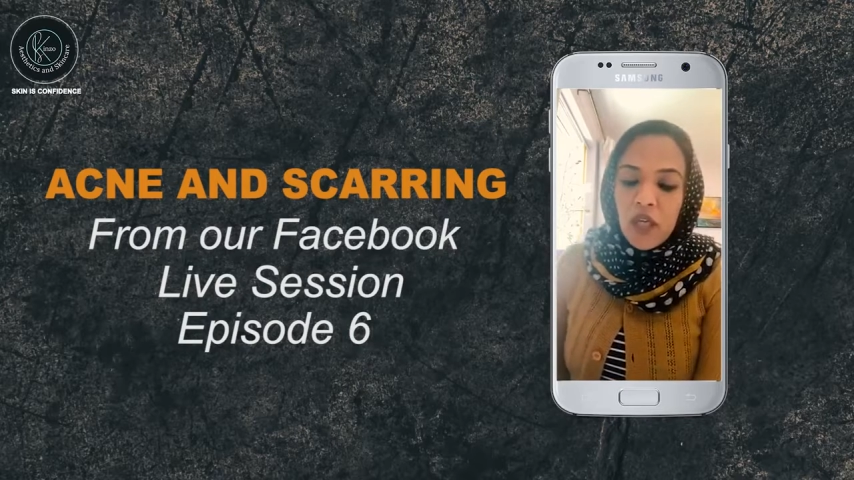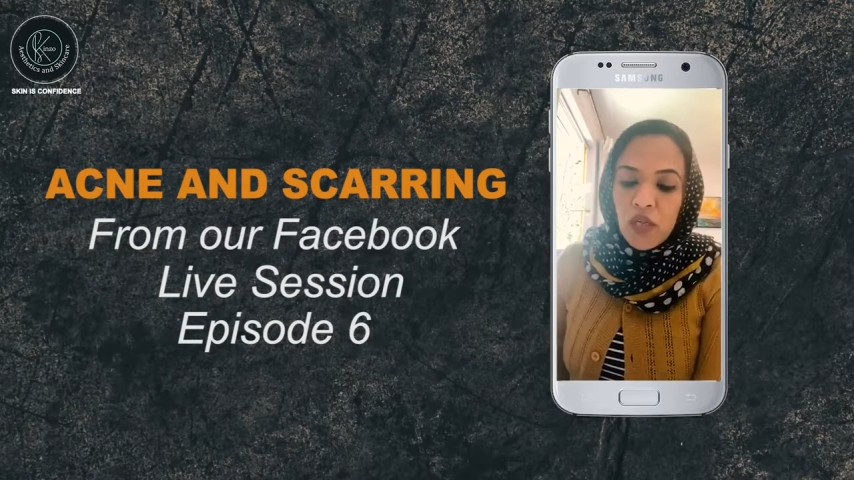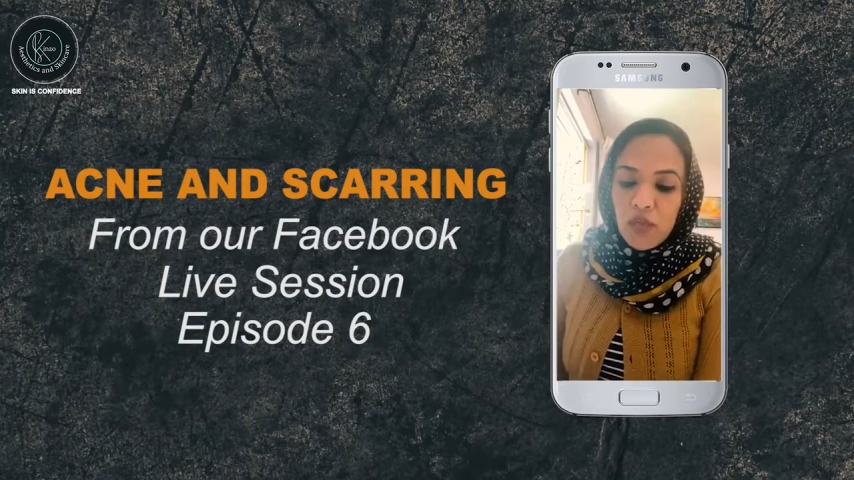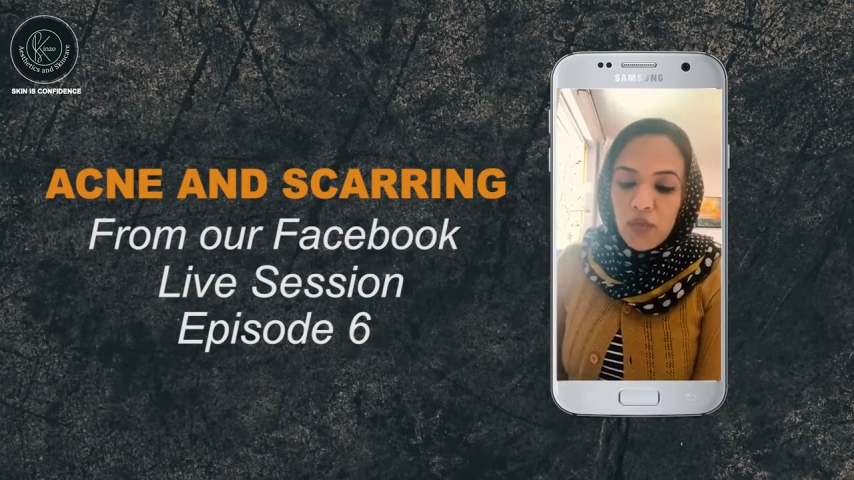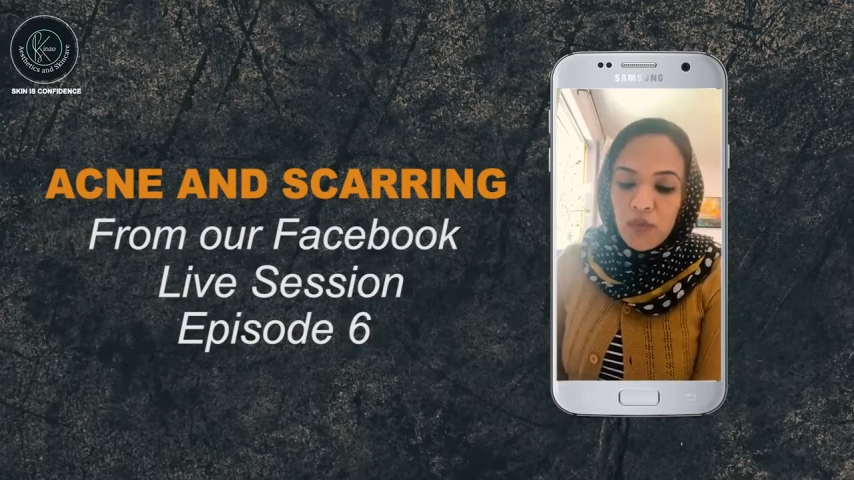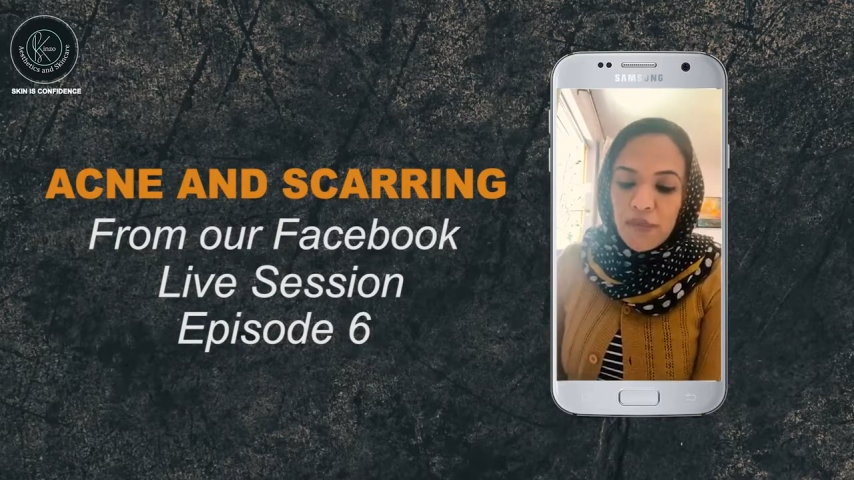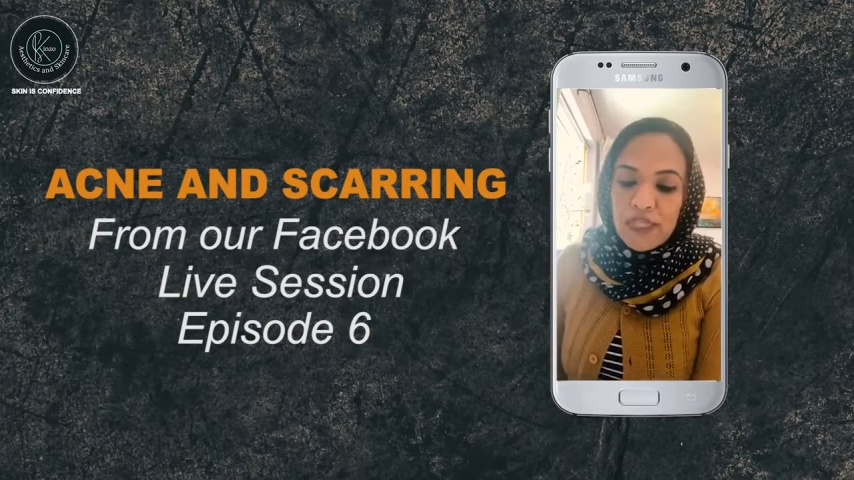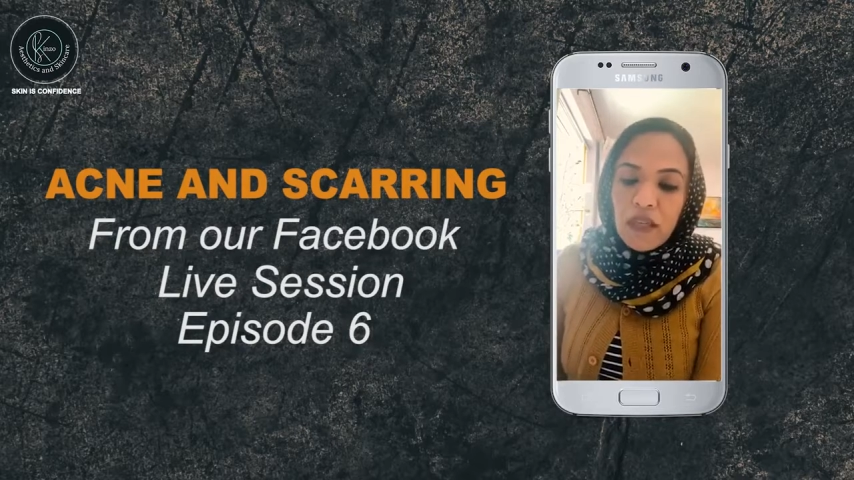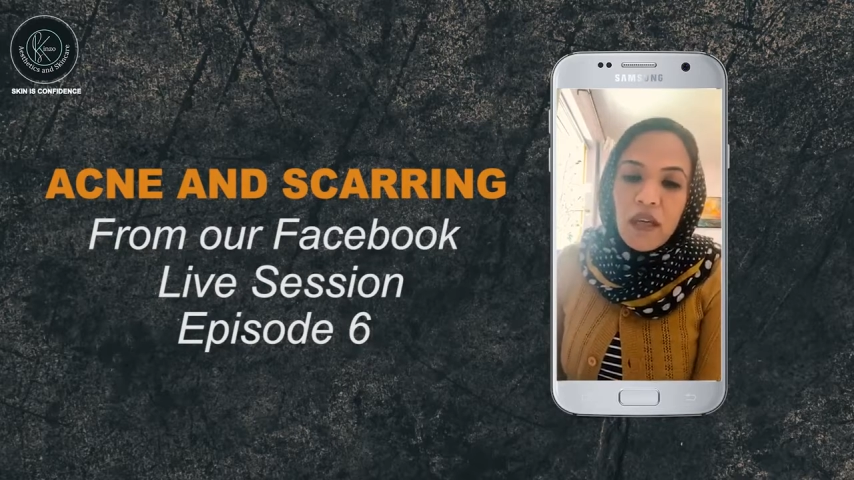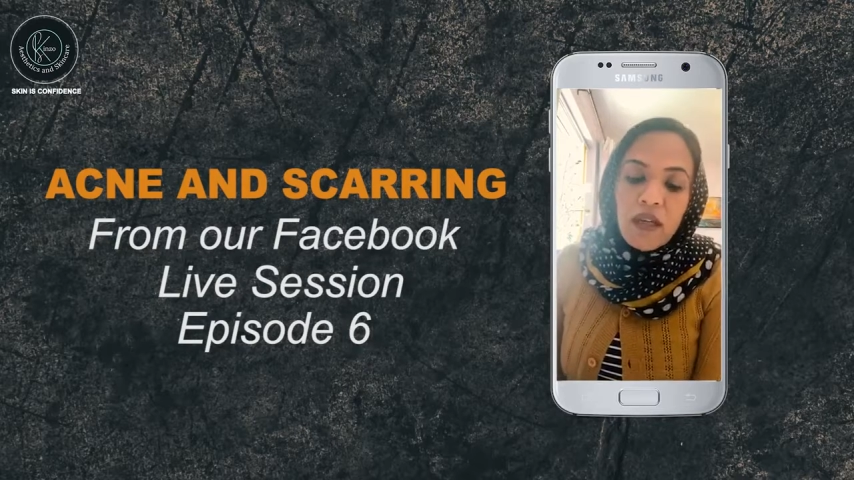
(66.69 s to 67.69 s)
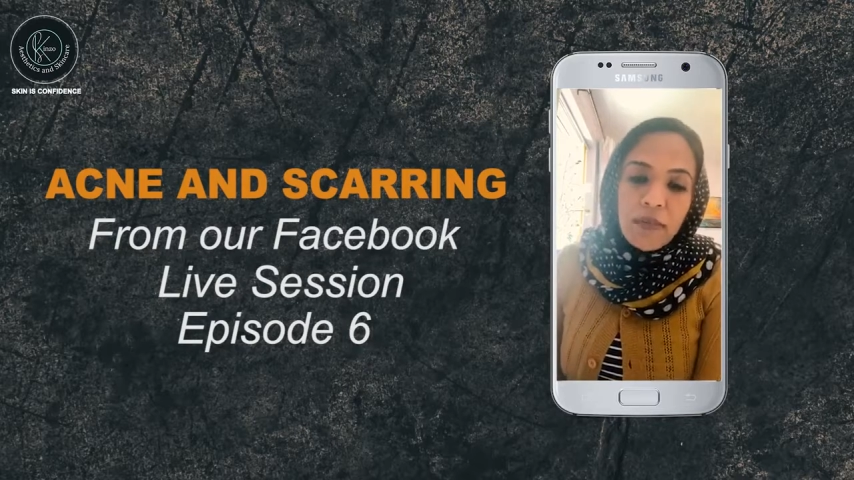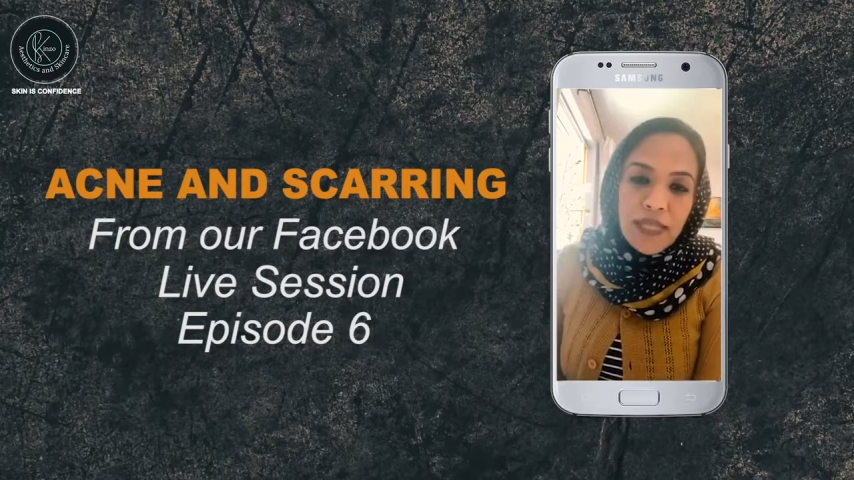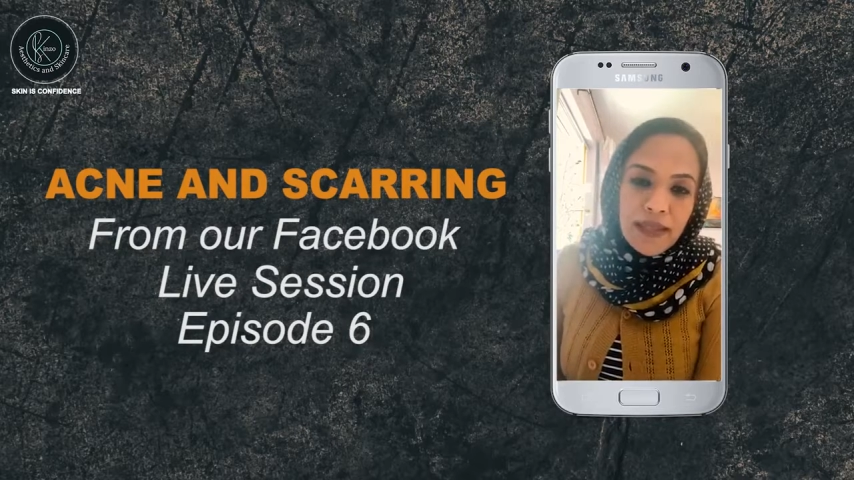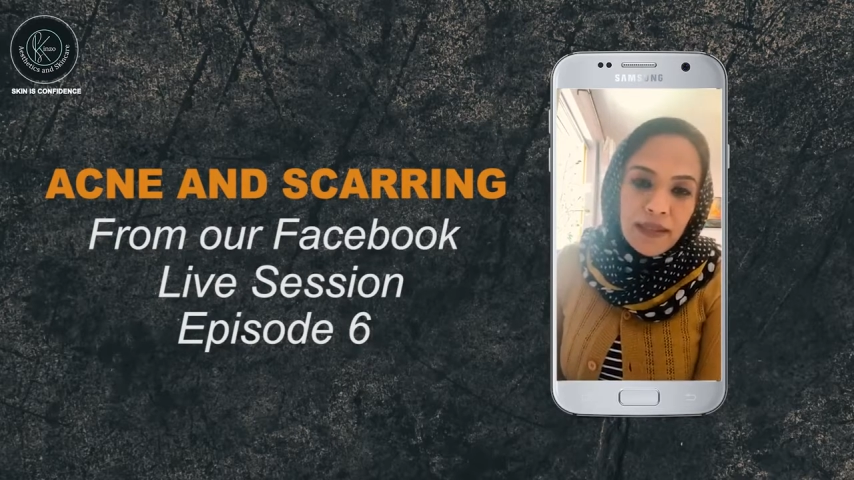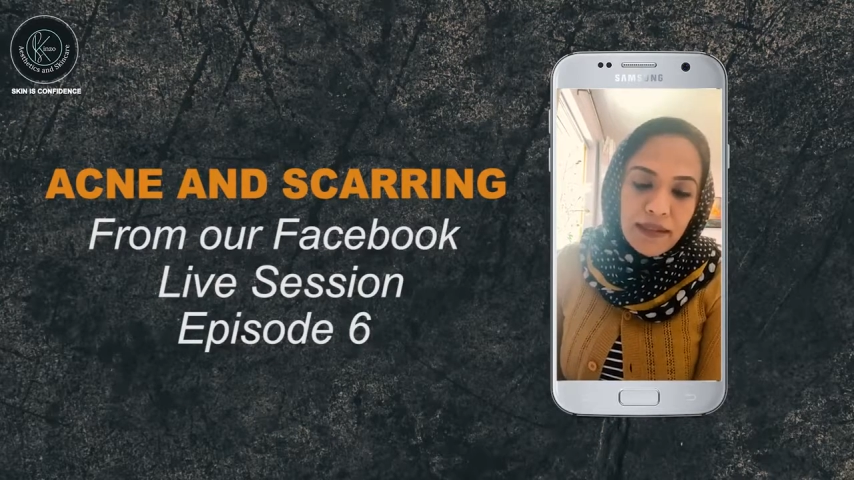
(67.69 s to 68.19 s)
So scar
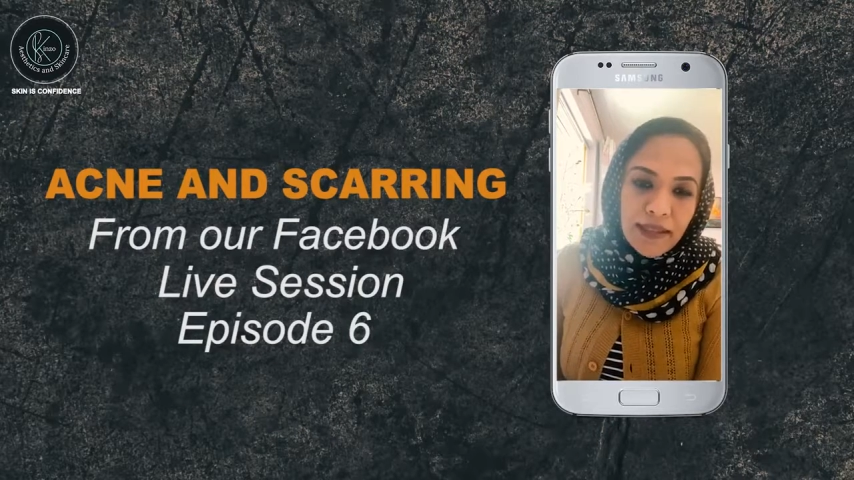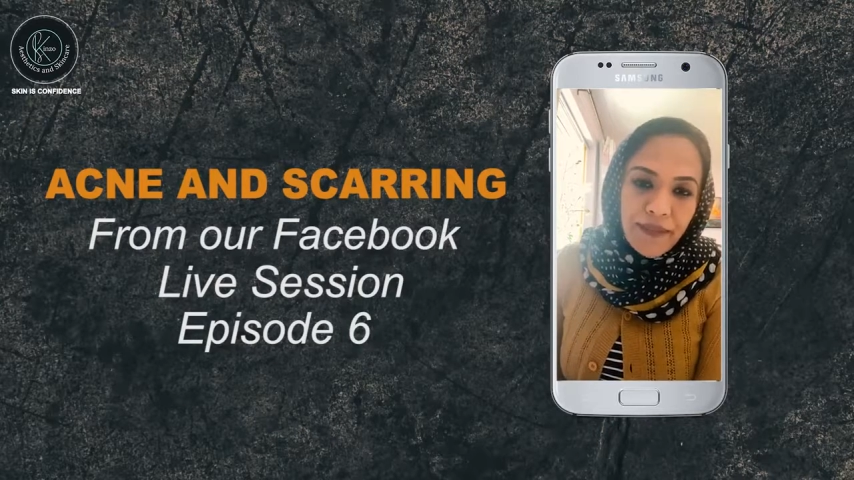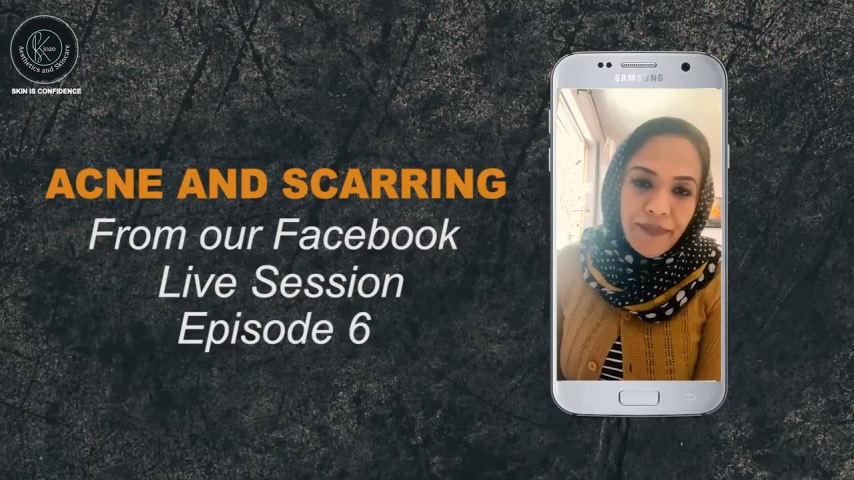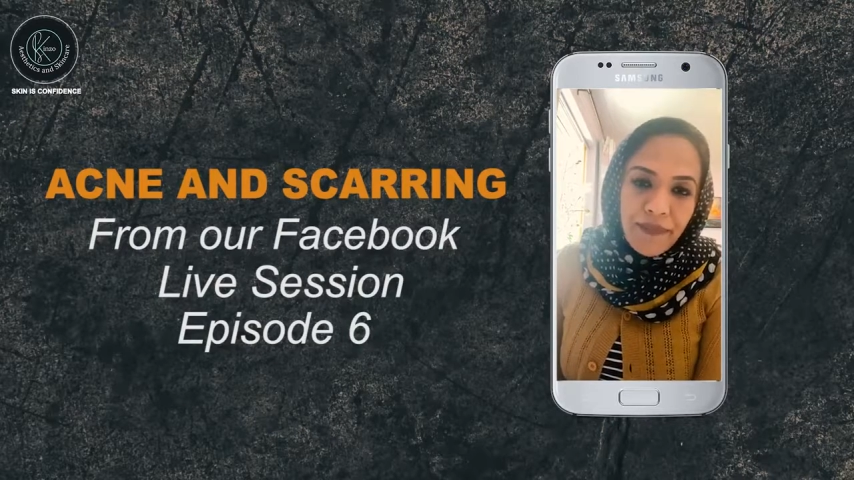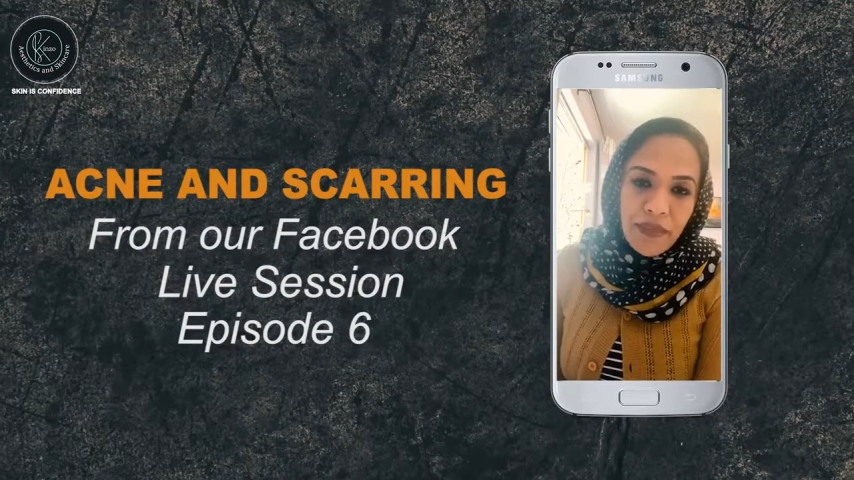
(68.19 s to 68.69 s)
basically